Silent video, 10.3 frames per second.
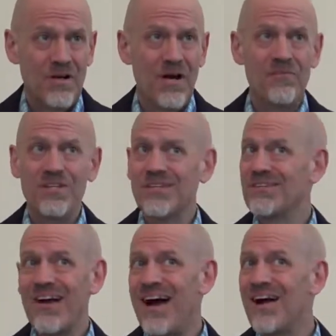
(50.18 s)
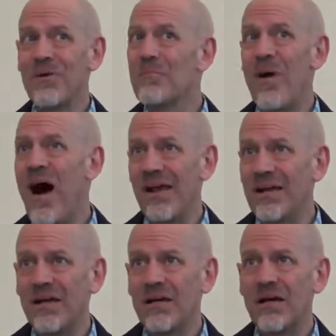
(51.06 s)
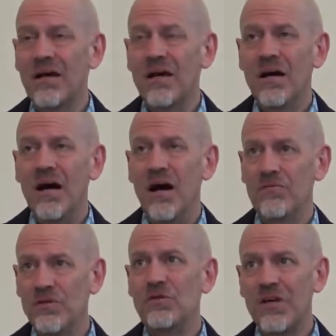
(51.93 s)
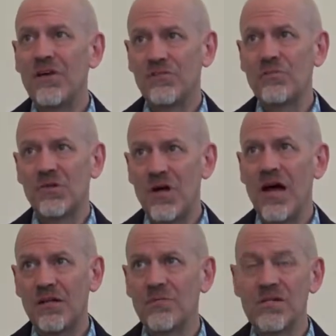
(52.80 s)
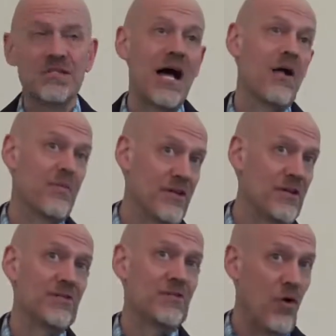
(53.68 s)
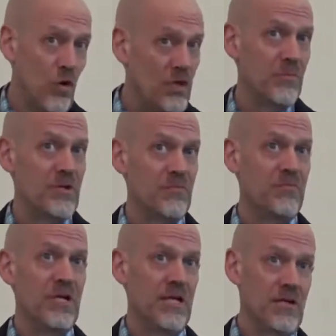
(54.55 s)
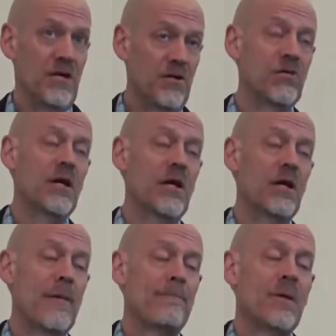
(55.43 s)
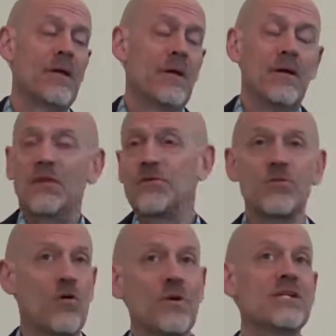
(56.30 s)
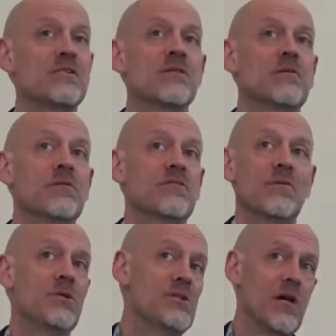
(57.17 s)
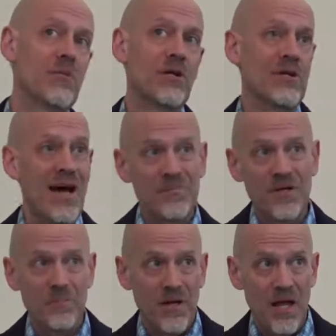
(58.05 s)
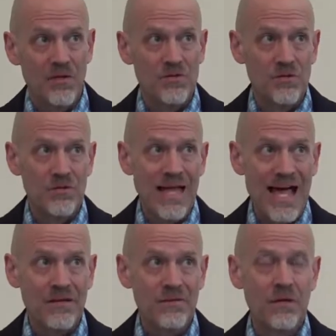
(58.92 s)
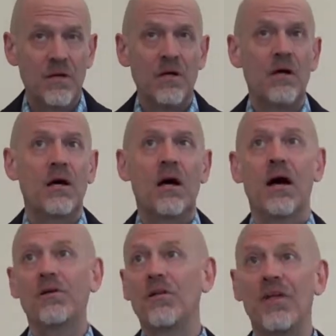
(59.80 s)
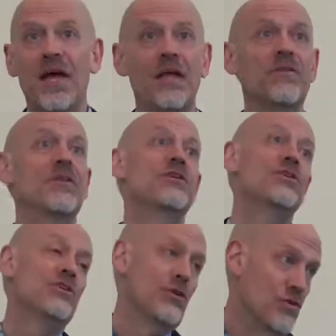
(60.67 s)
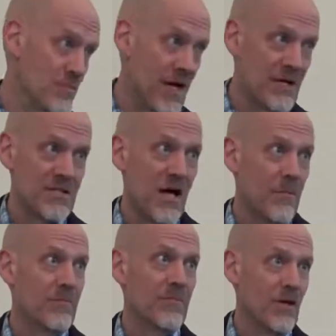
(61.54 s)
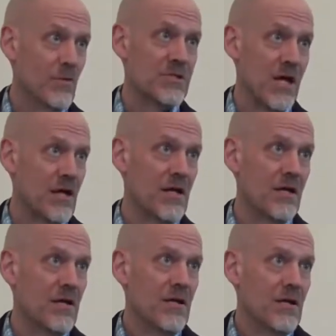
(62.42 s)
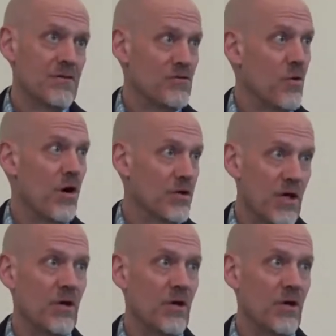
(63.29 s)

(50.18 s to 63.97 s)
of the entire body of New Testament documents. Now, this has only been being done in Greek. There's no reason CBGM could not be applied to Latin other than the huge amount of time that it would take to do all the